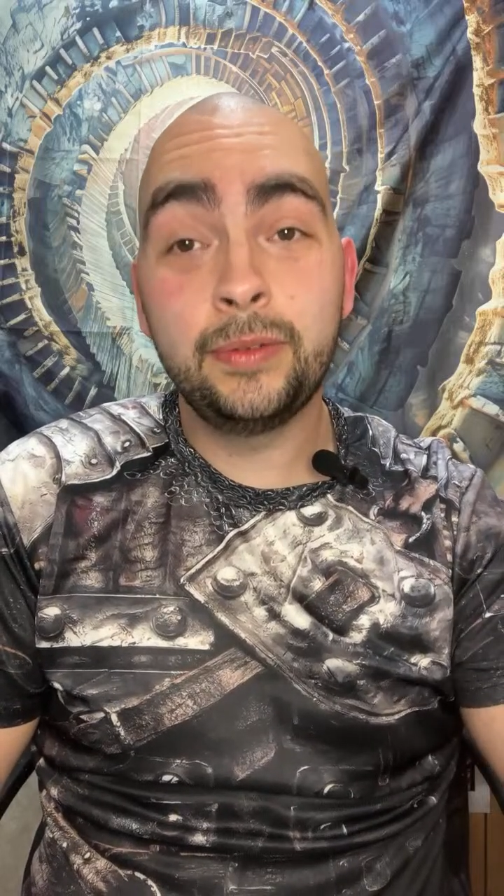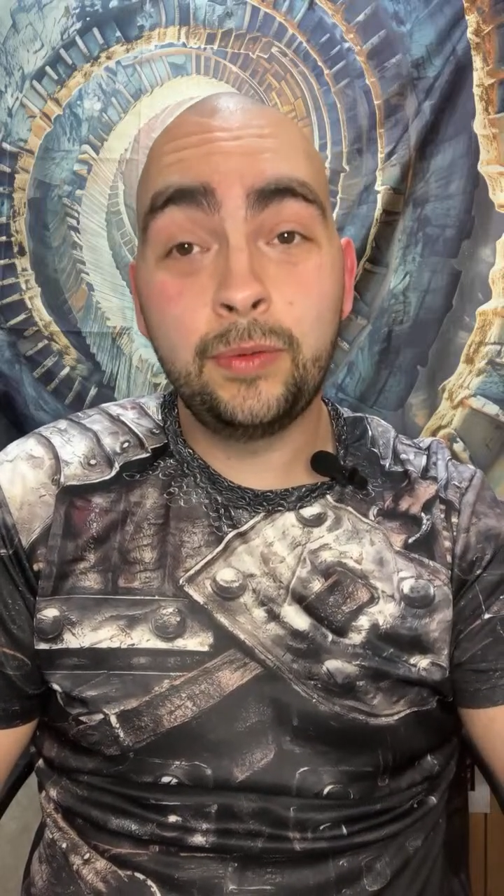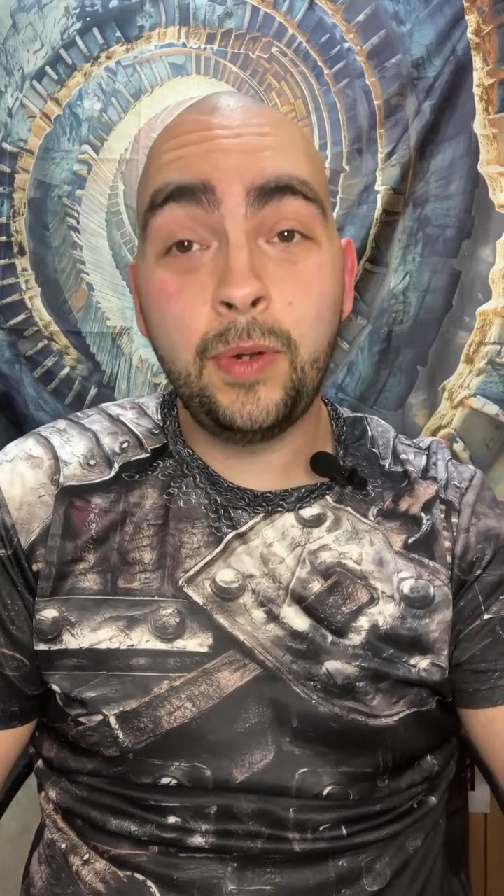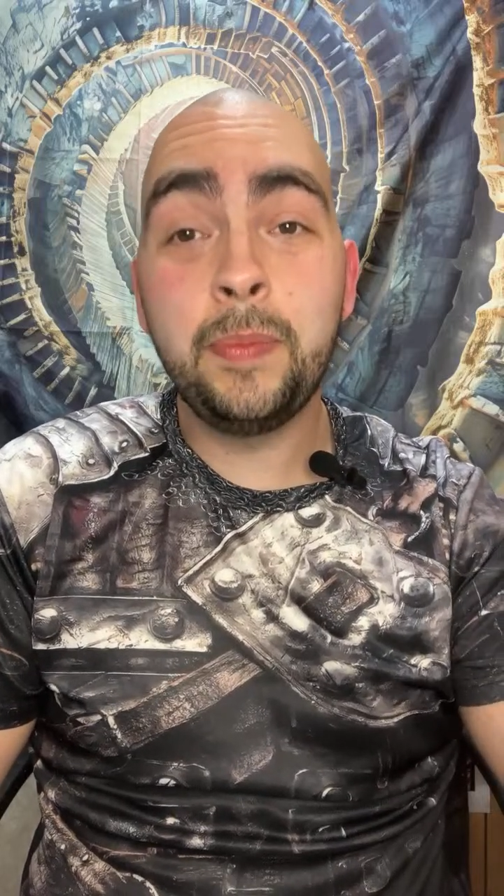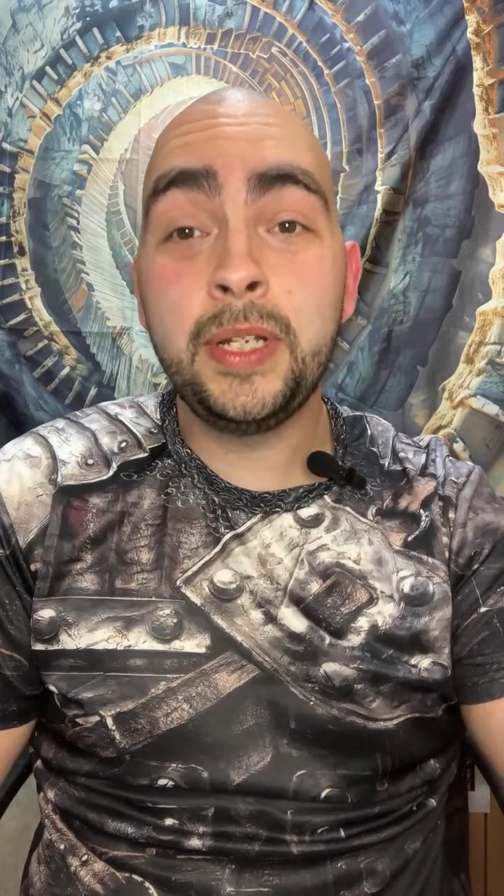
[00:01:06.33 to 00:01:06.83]

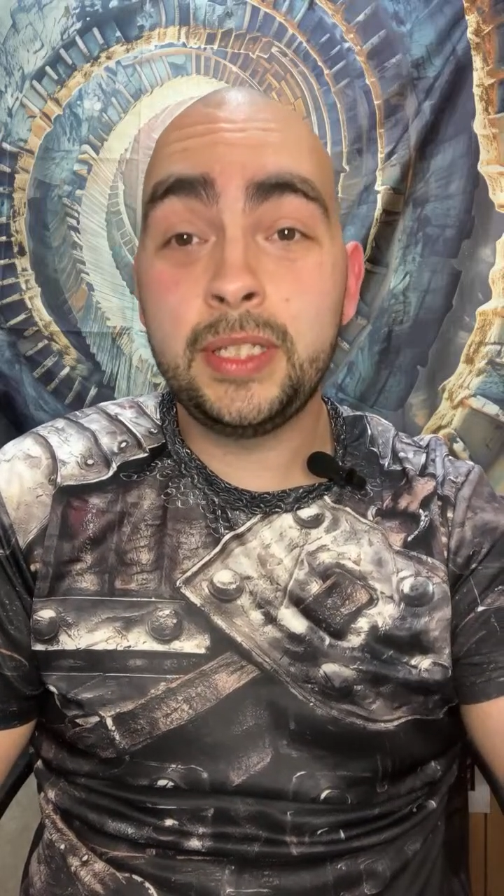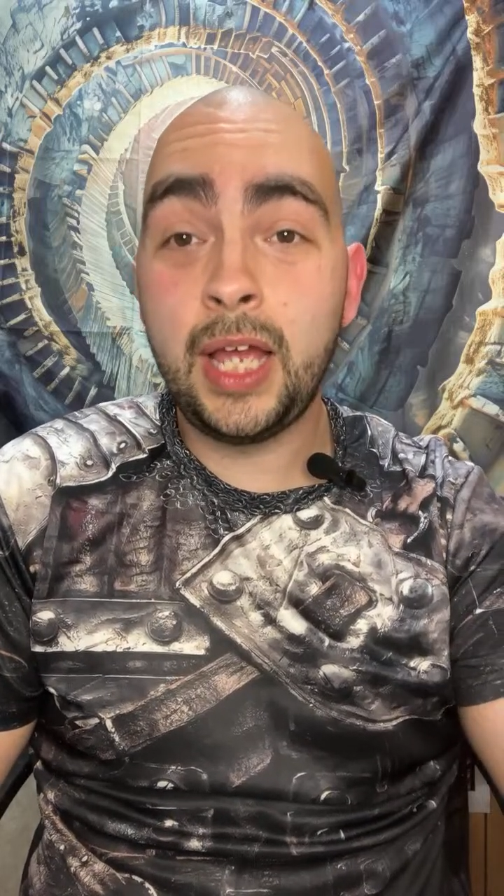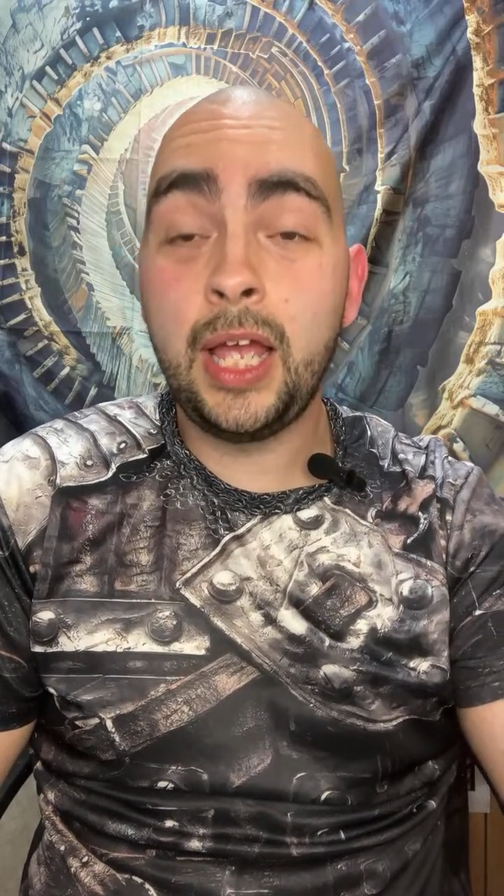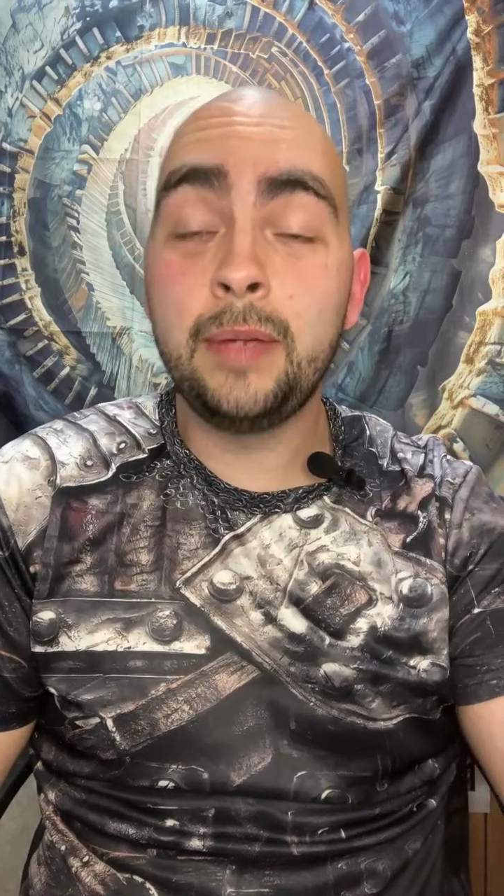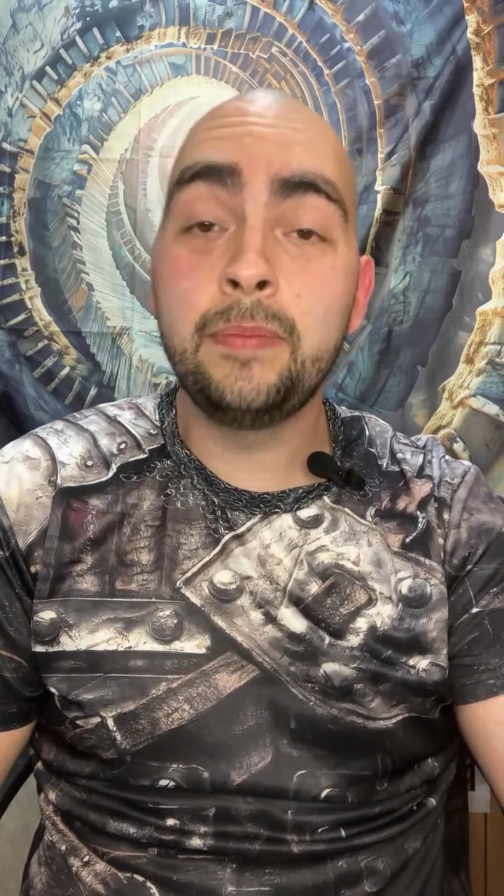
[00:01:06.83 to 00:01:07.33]
quite a bit of
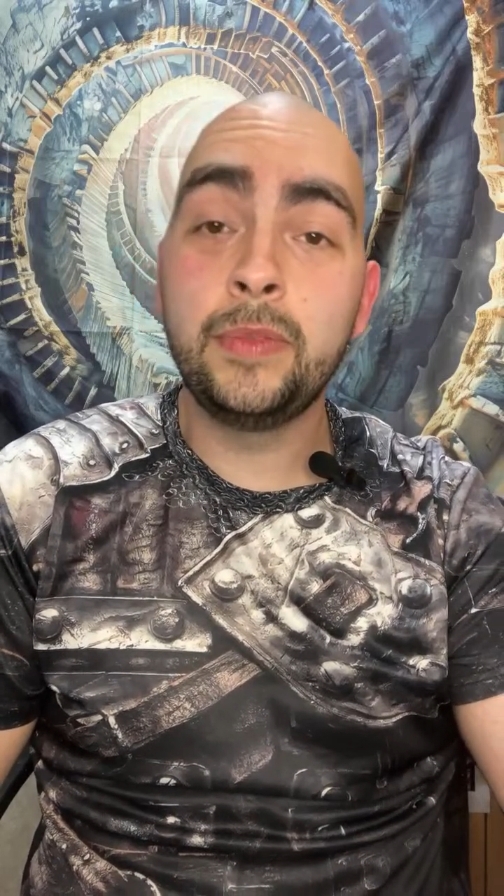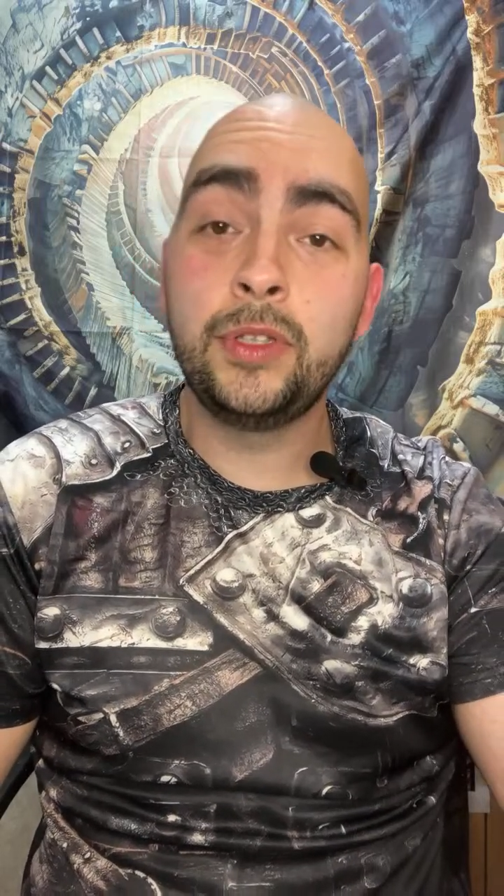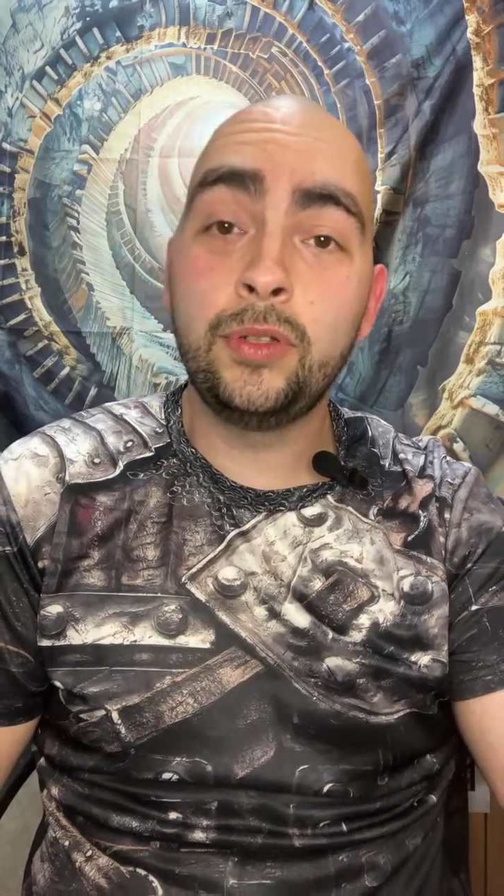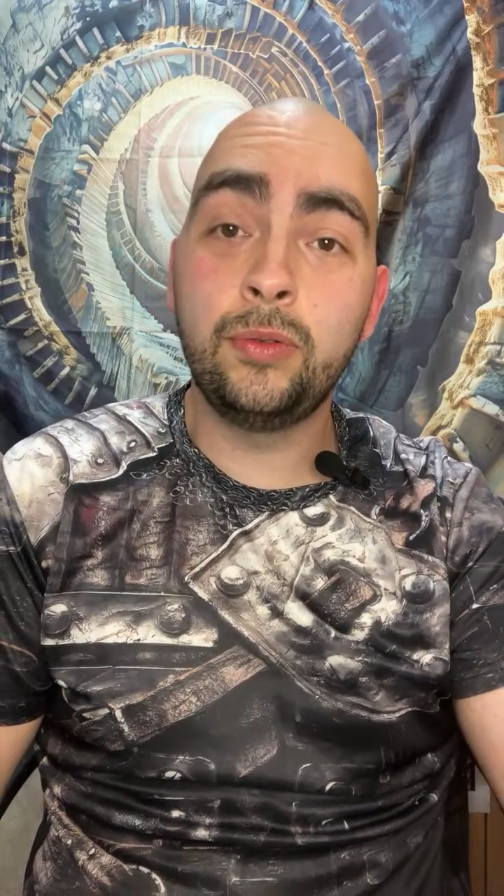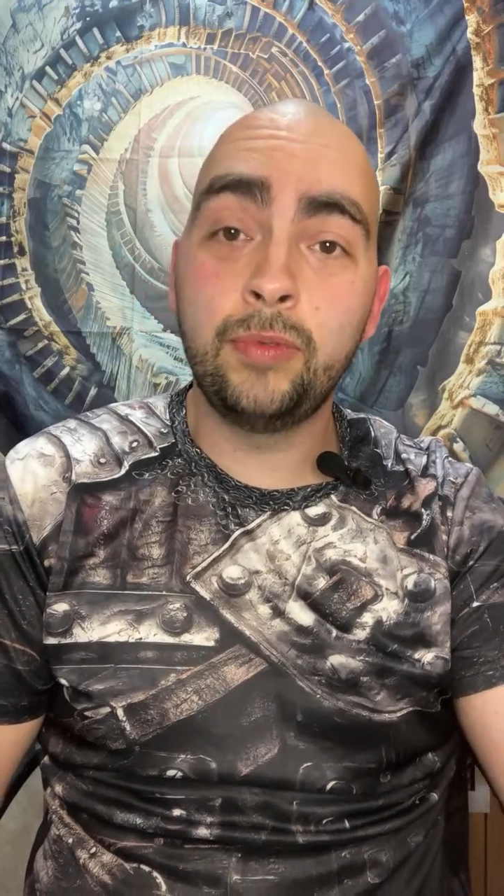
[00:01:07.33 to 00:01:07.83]
time to